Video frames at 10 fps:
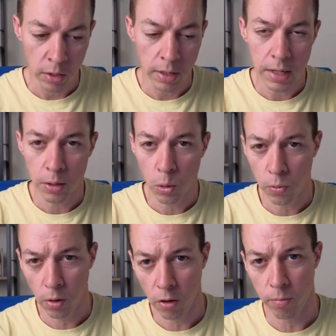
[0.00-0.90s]
You need an
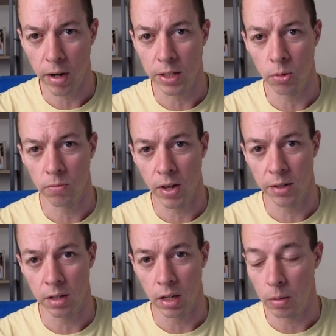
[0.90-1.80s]
awful lot of money to
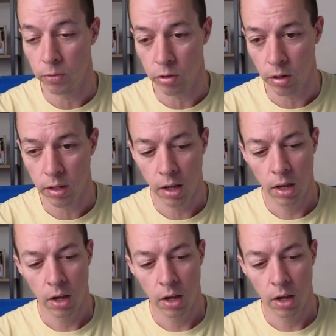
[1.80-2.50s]
invest in inventory